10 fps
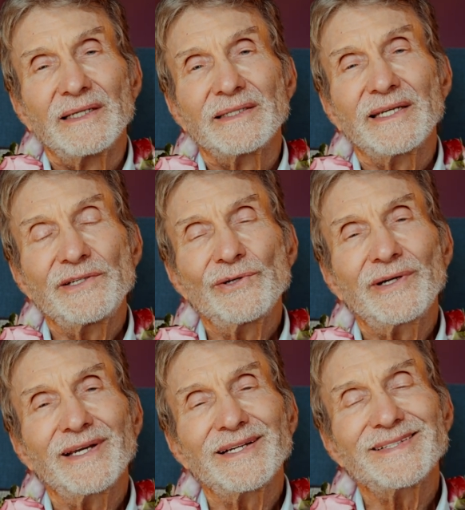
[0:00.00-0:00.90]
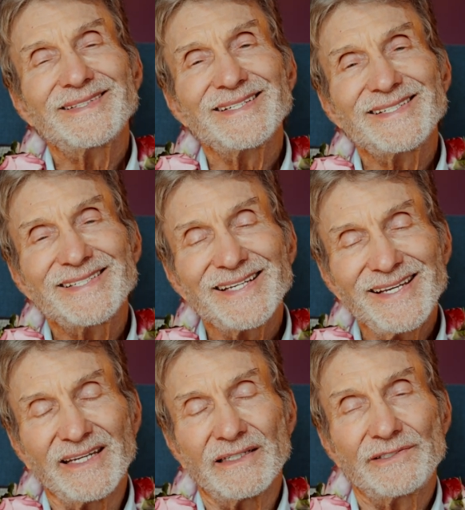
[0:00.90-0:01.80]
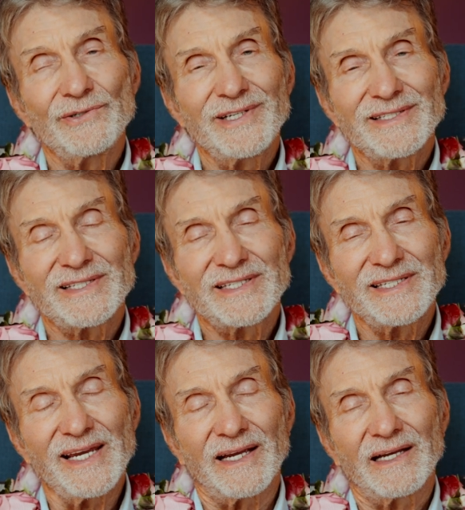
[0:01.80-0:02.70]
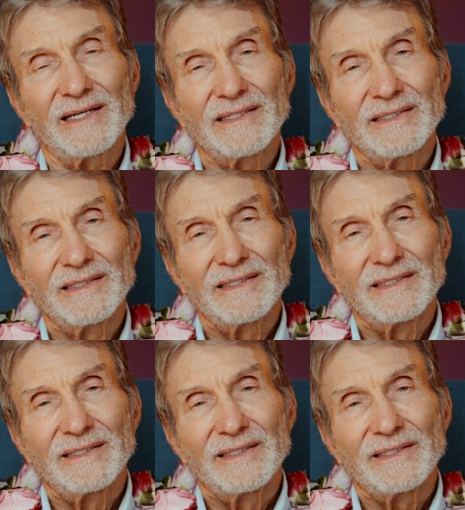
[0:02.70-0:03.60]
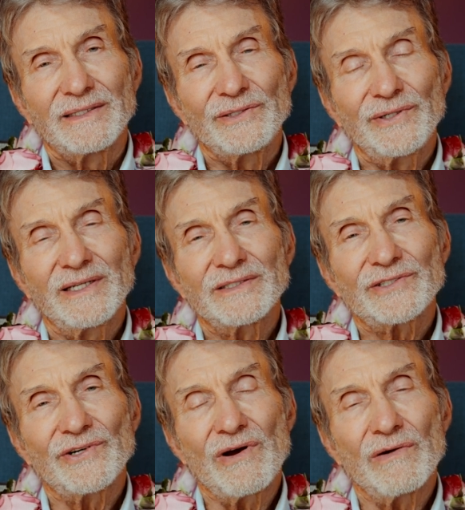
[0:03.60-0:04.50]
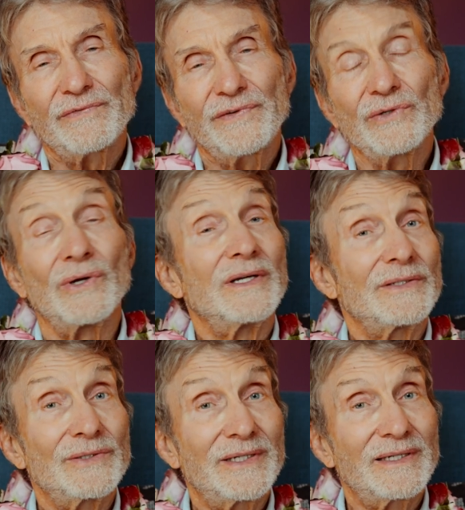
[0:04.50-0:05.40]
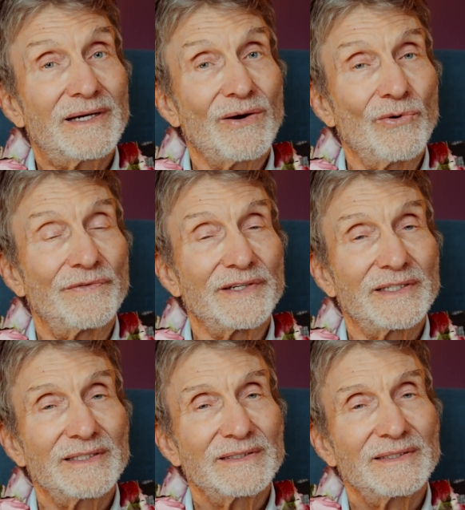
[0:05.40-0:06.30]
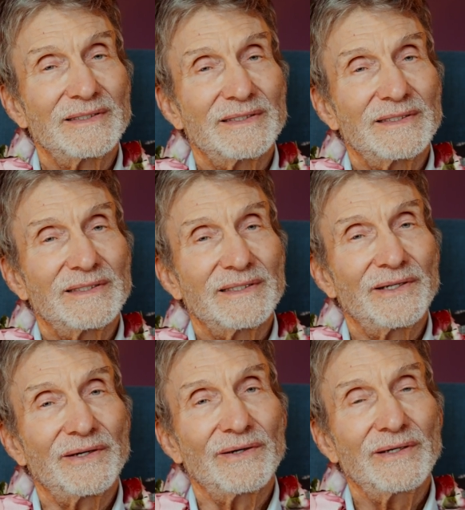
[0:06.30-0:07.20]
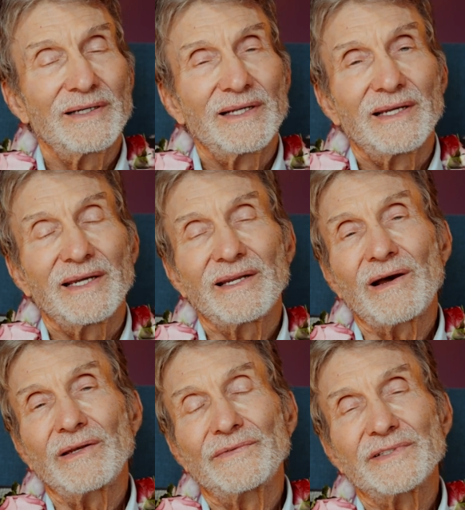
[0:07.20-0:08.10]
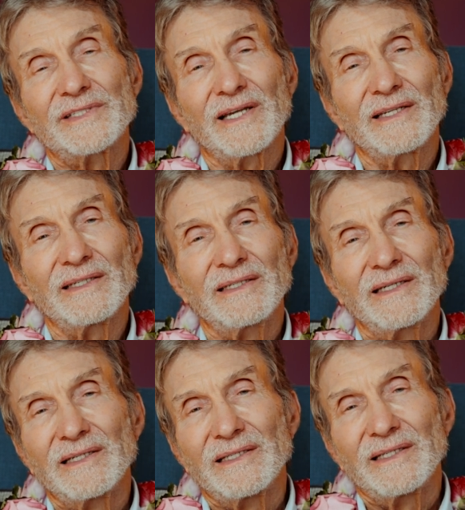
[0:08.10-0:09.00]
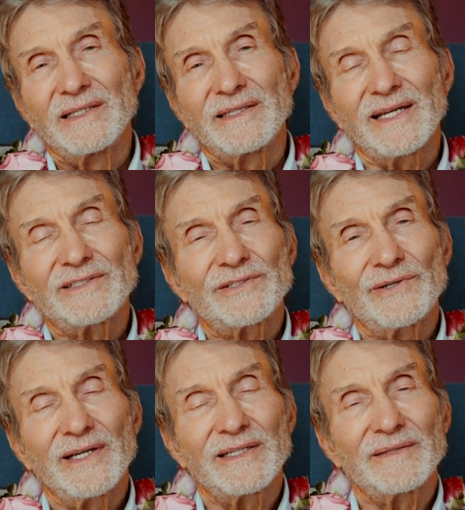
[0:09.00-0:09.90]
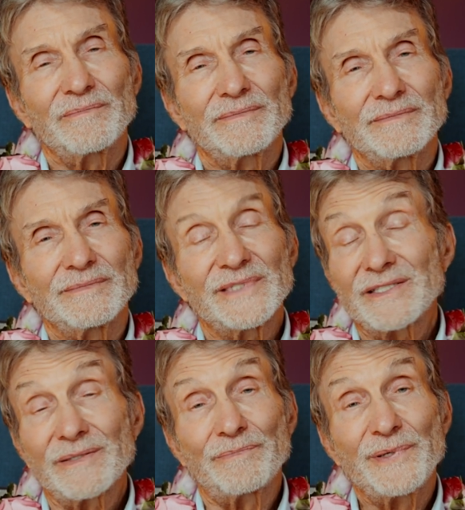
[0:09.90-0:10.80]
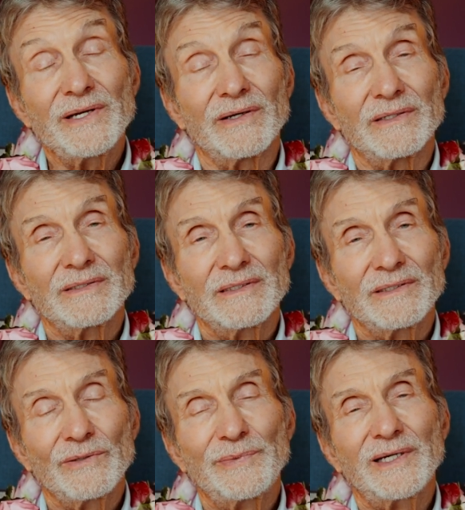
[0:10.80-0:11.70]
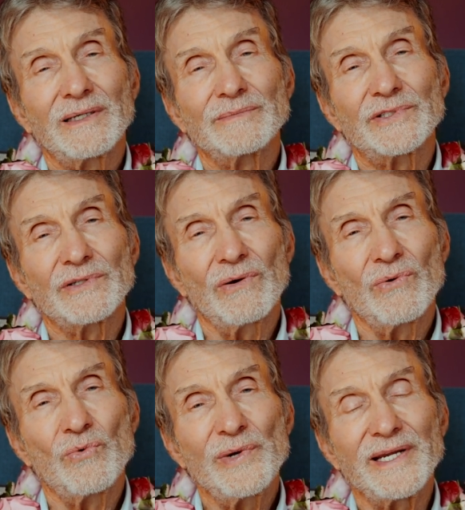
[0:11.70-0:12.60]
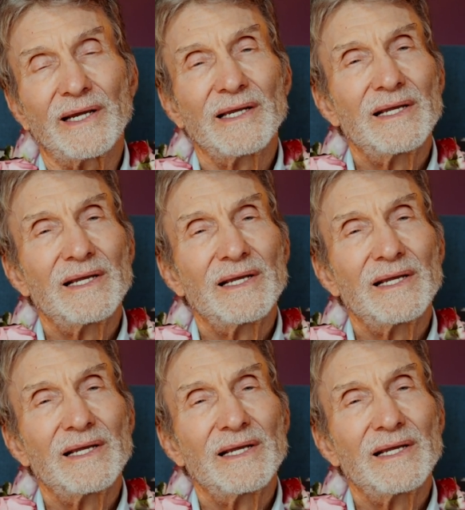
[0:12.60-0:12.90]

Then you get a disease. You get sick. You get a strong flu. You get COVID. You know, and all of a sudden, that strength disappears. You become so weak,